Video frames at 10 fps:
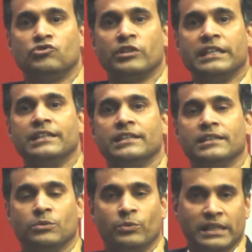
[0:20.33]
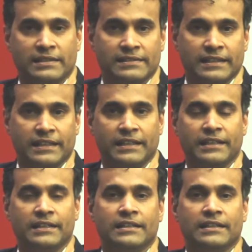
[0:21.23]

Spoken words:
trend we are seeing